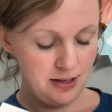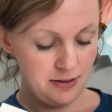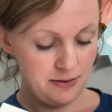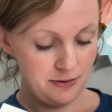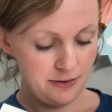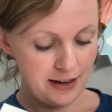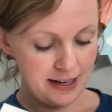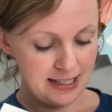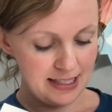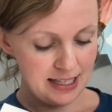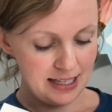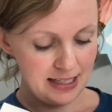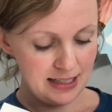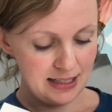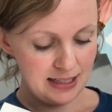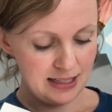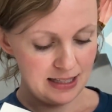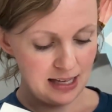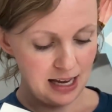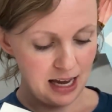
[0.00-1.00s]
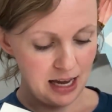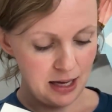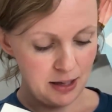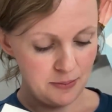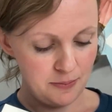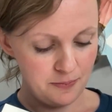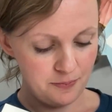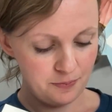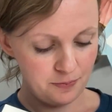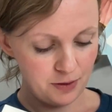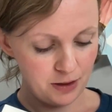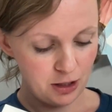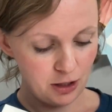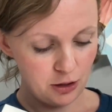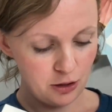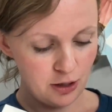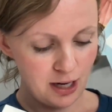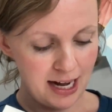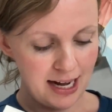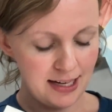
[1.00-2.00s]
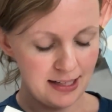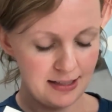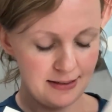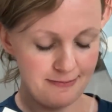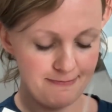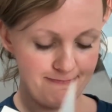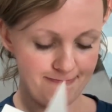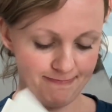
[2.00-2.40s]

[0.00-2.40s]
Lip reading: phrases. Great.